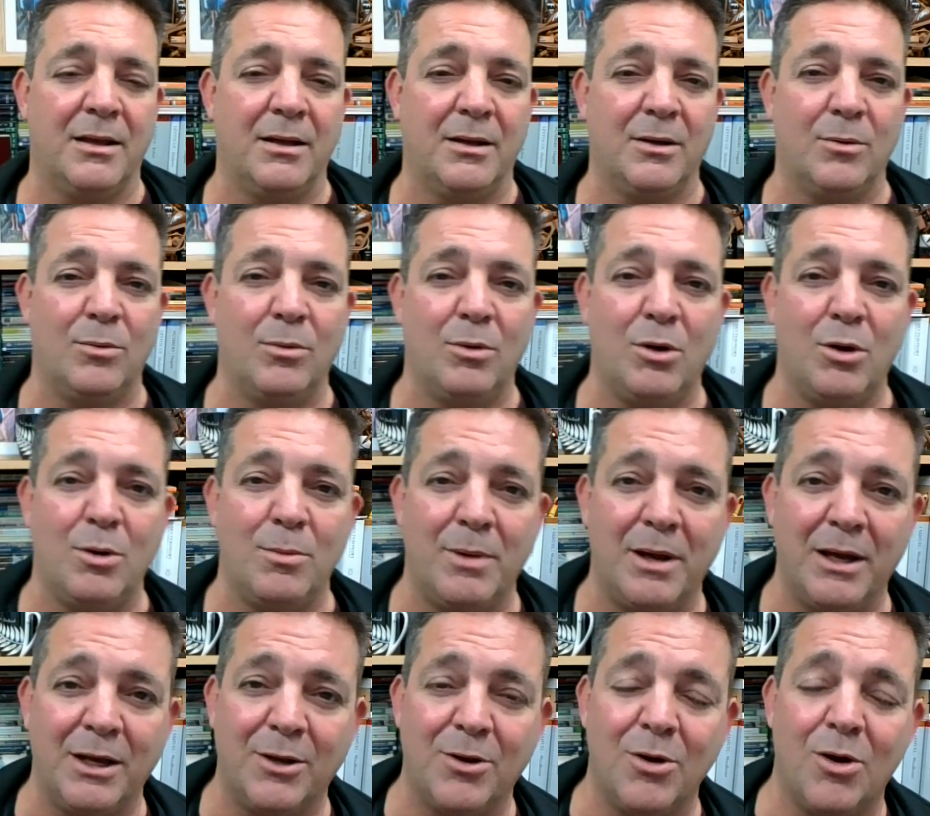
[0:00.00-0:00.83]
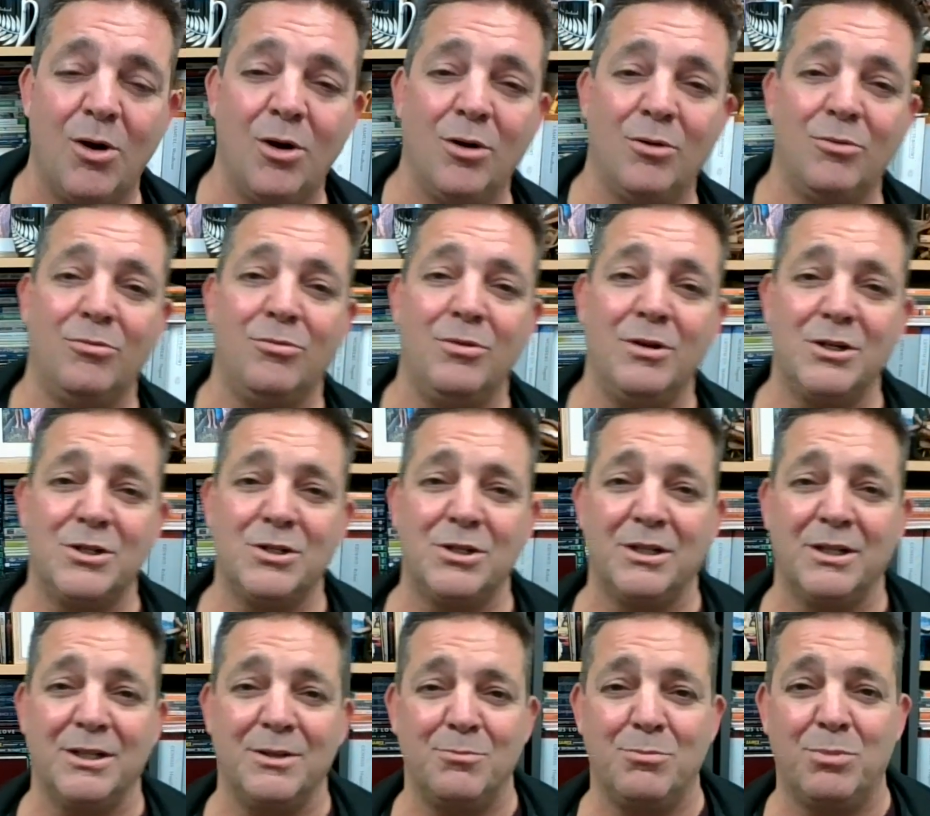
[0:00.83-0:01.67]
Well, may God
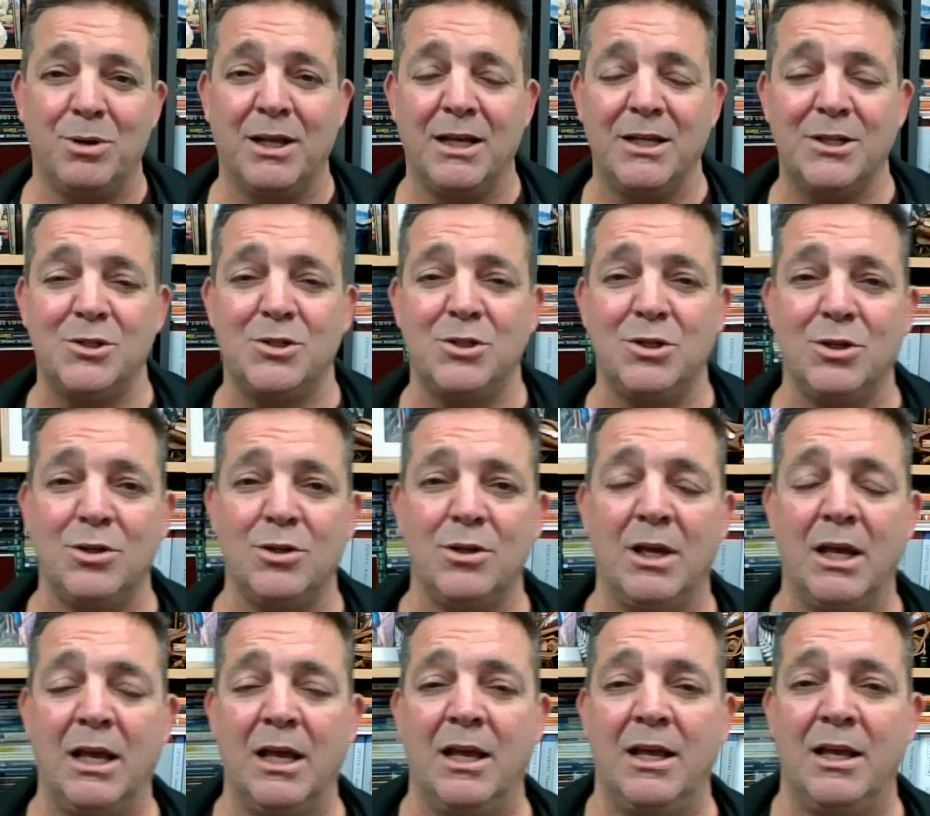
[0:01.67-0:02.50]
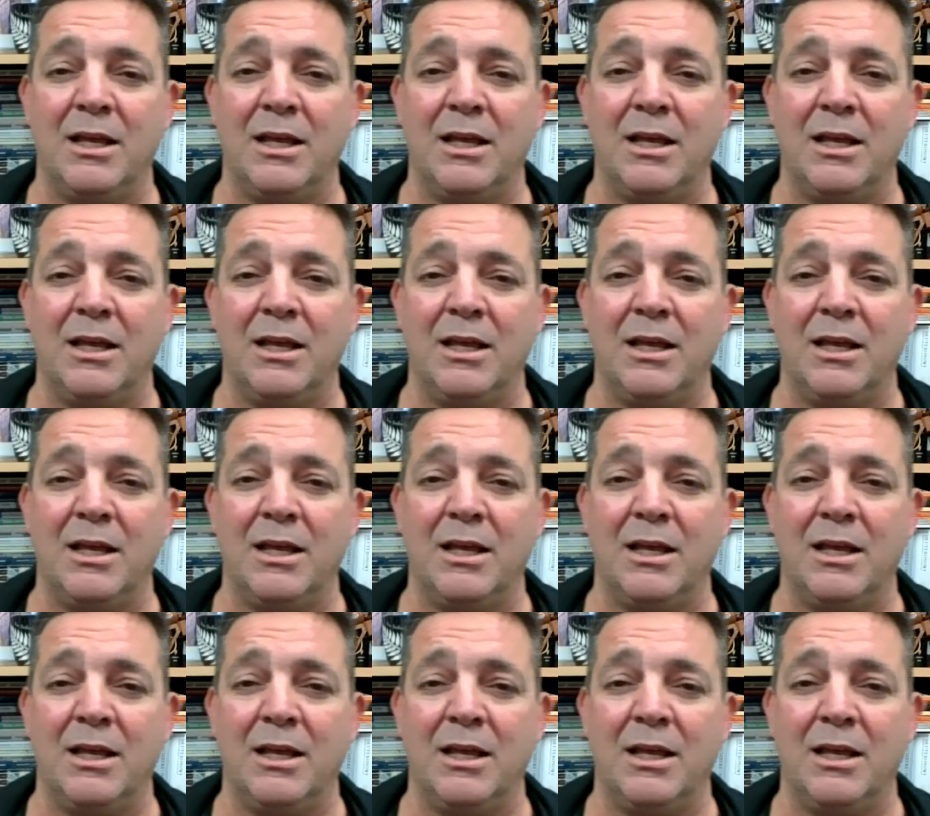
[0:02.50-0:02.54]
richly bless you.